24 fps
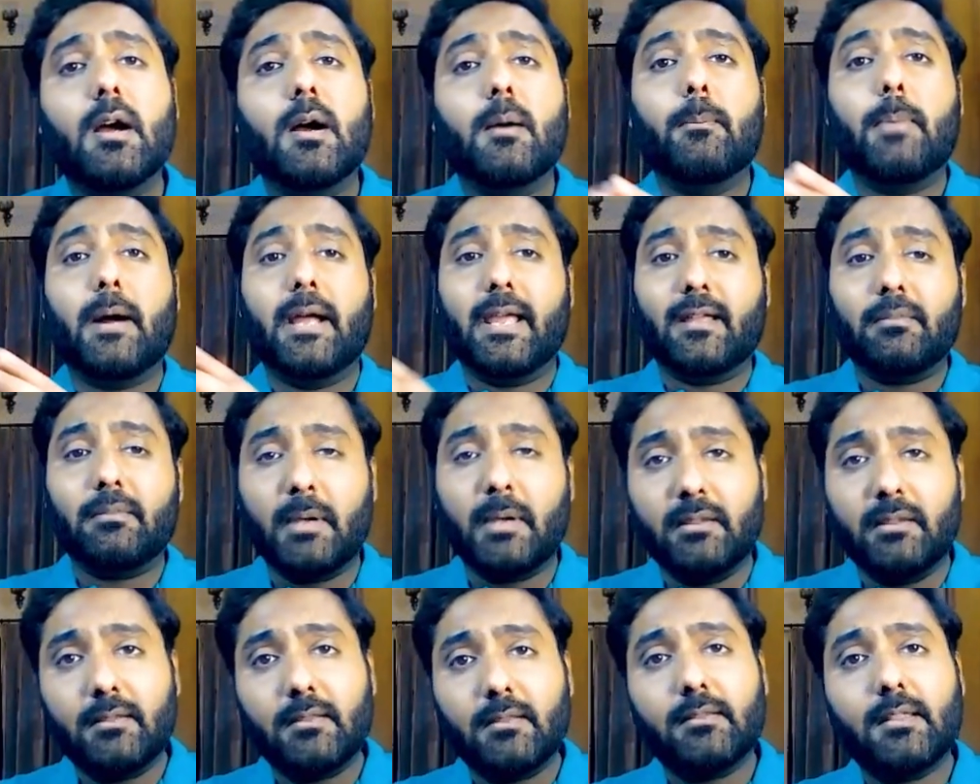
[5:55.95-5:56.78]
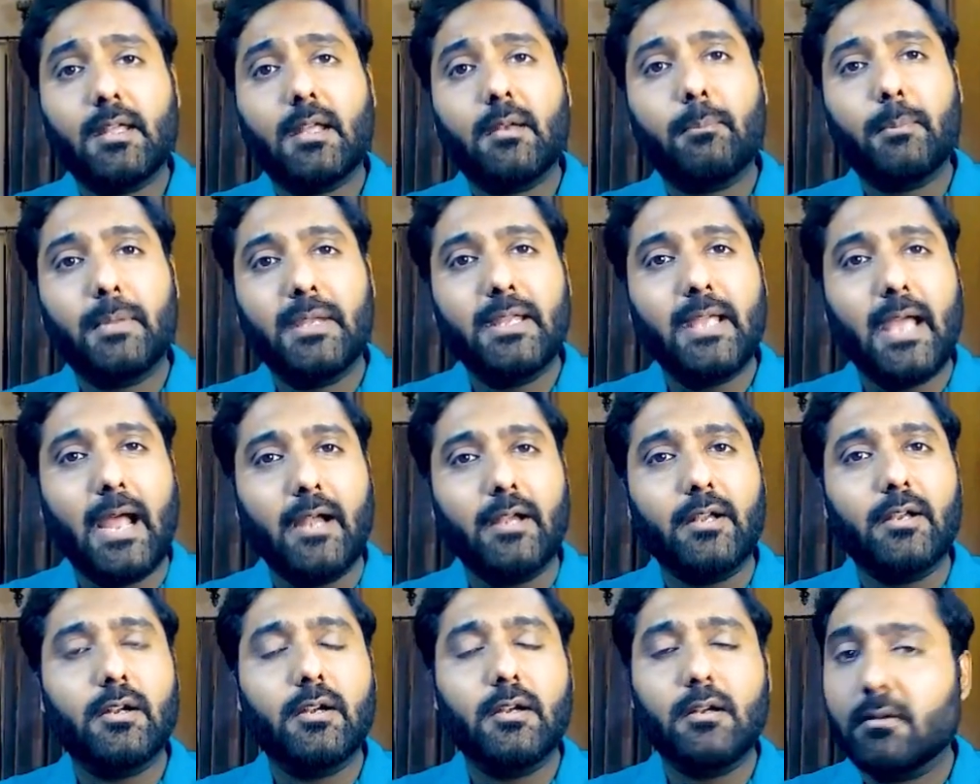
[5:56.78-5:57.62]
My expenses are being
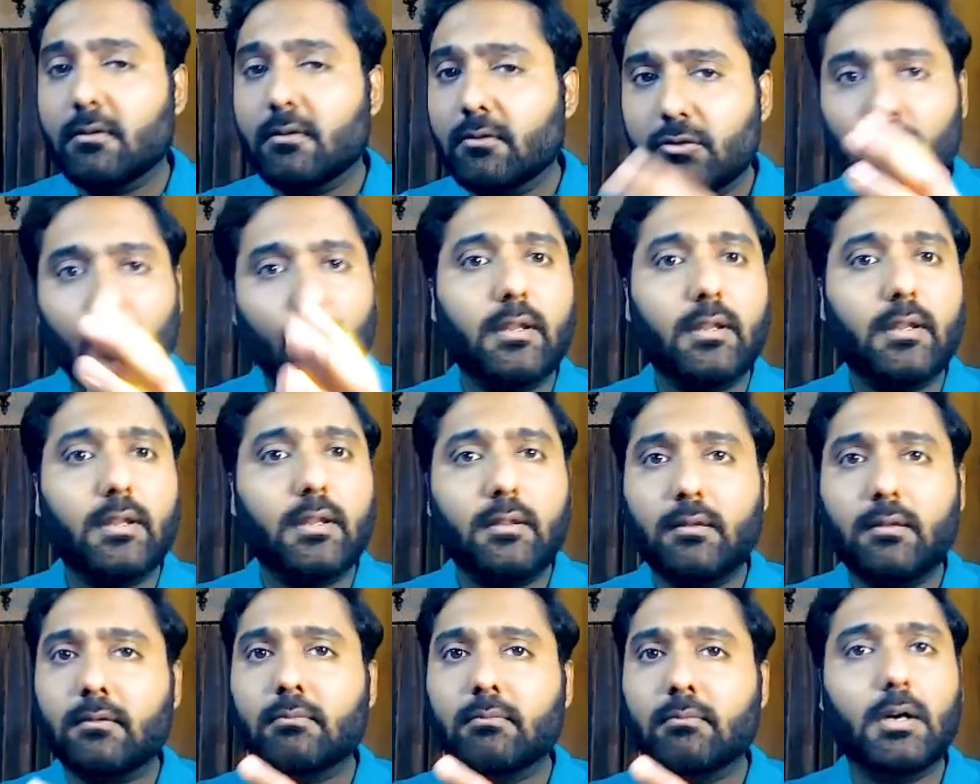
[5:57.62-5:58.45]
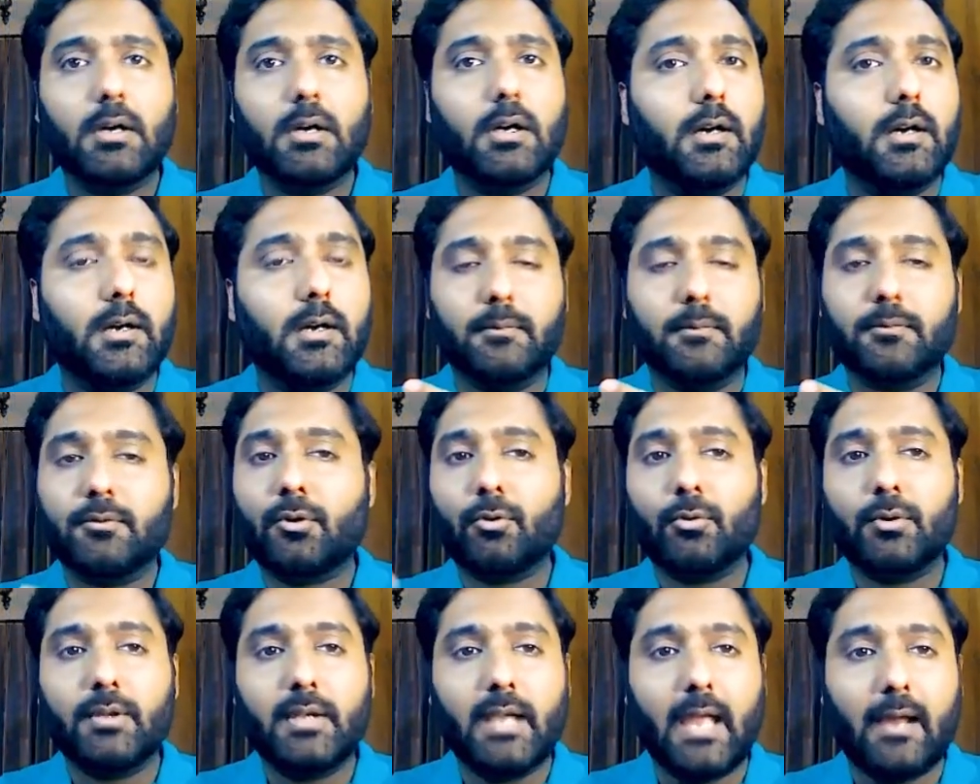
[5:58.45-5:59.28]
handled through
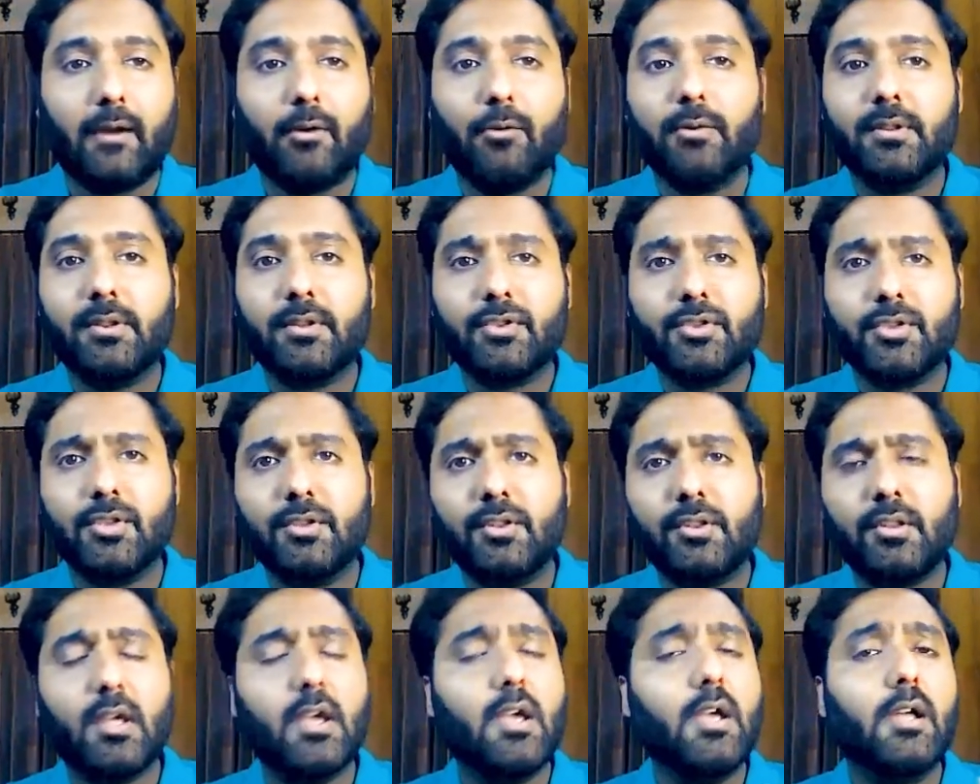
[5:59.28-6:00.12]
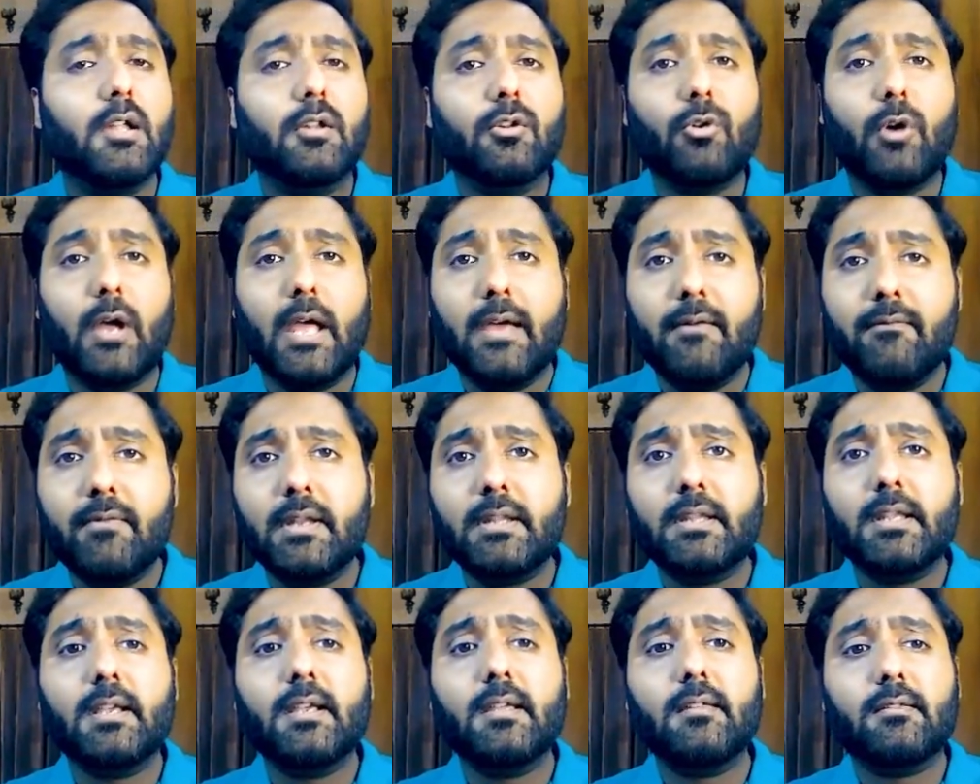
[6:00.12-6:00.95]
through the acquisitions. So
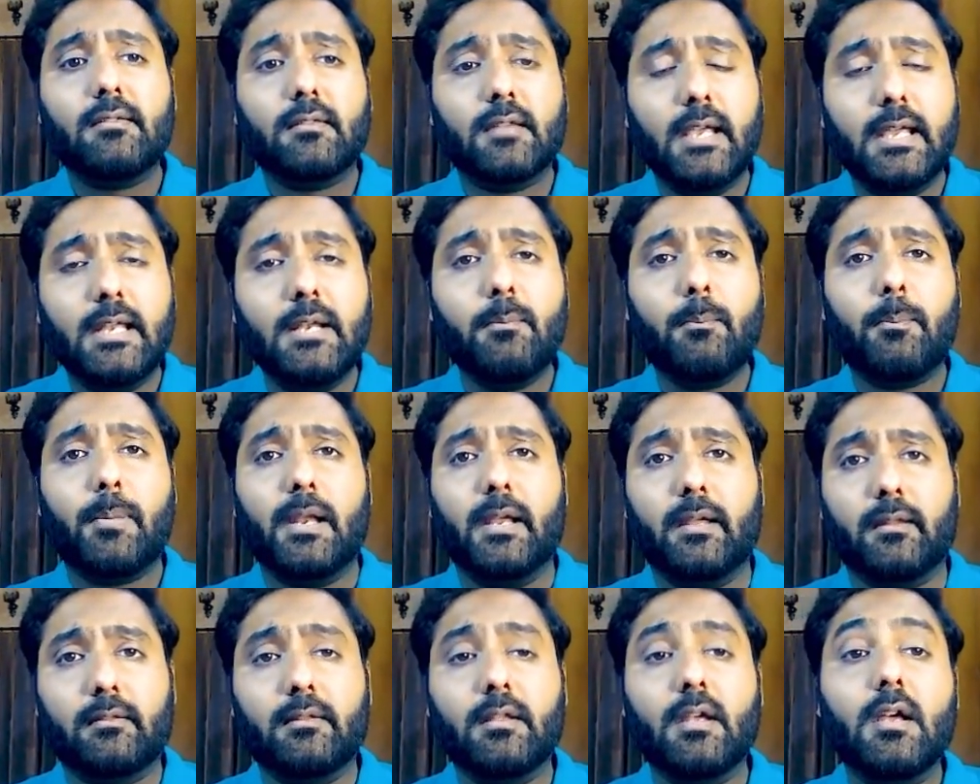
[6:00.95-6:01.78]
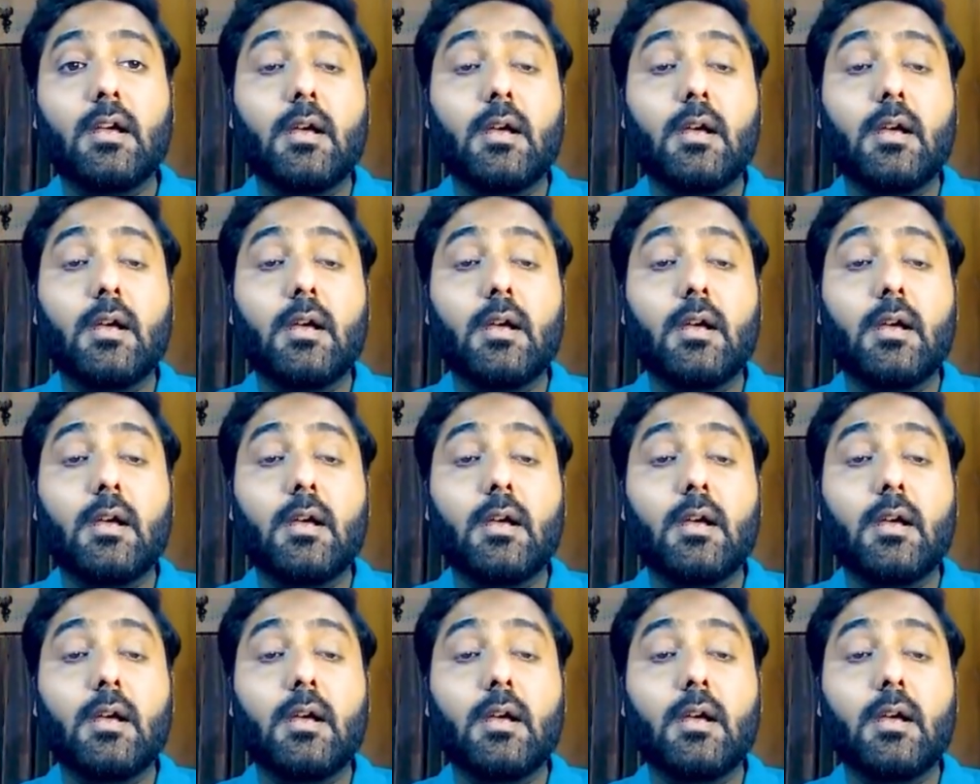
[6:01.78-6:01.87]
everything is in place.